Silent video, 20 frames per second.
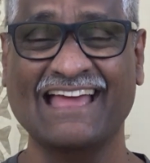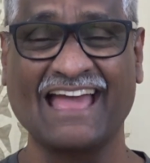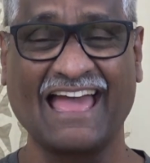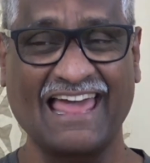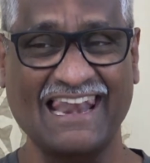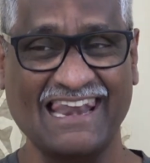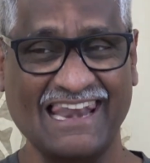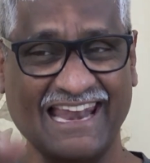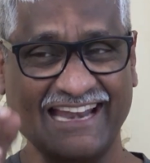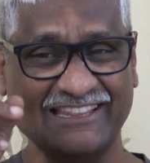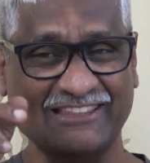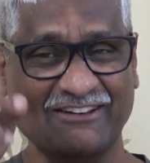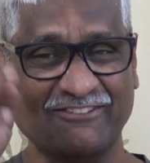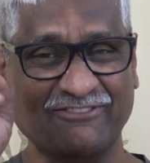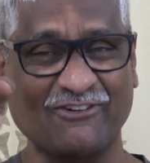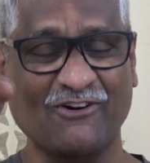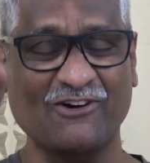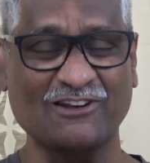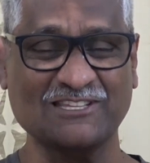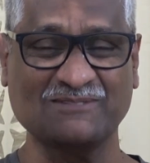And let the
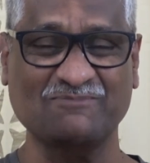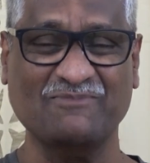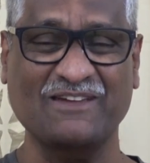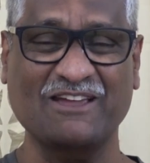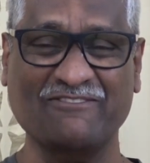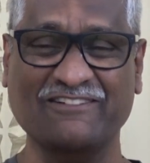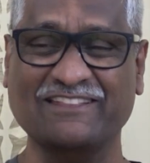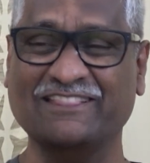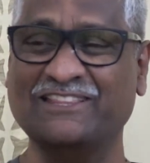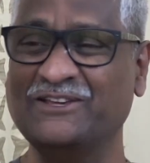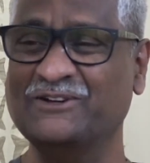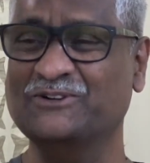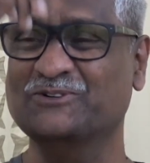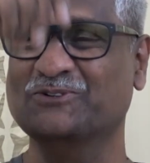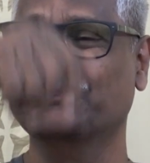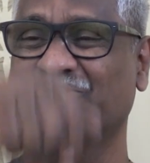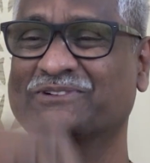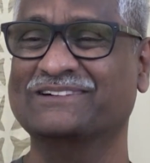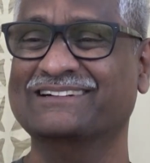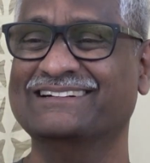force be with
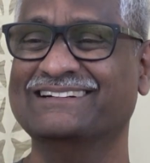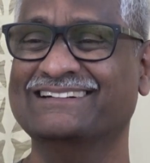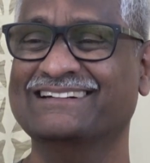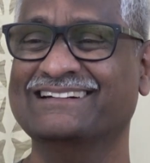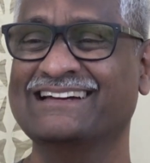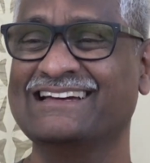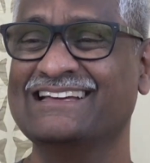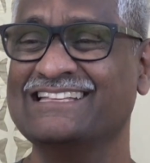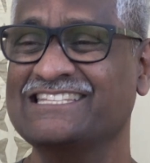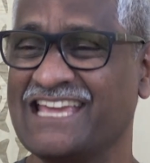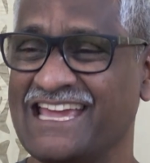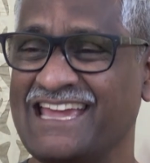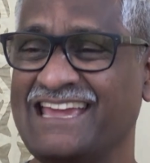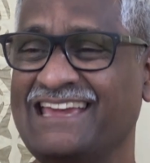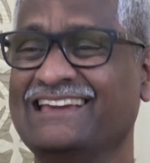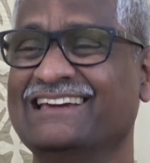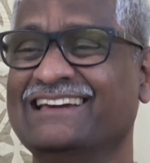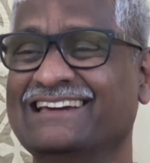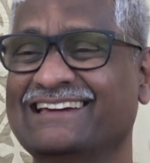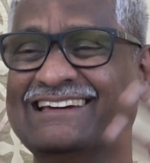you.
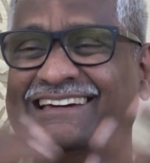See?